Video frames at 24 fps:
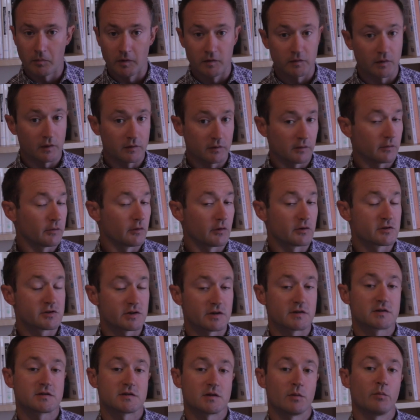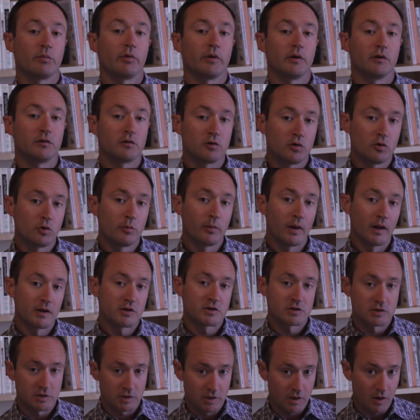He says that there's just simply too
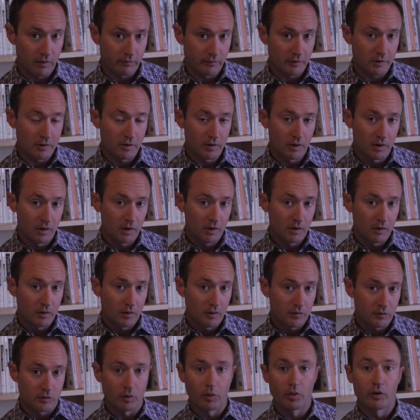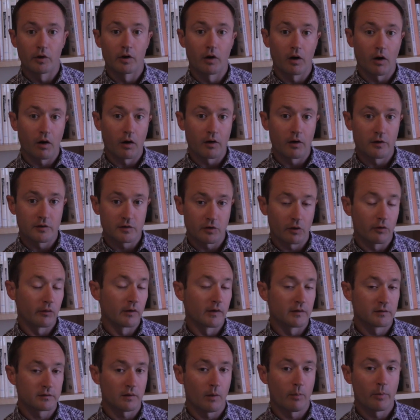much to cover, so there are
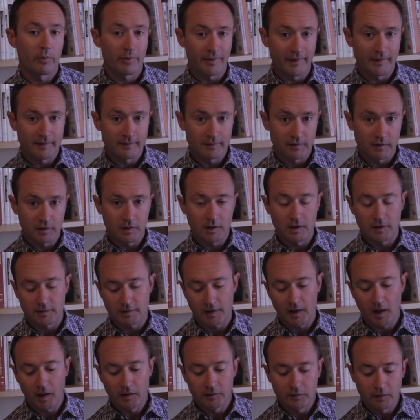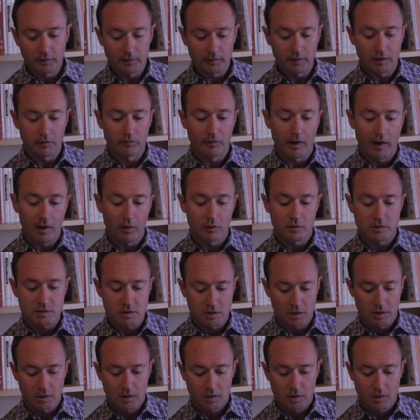certainly some things that he has had to leave out.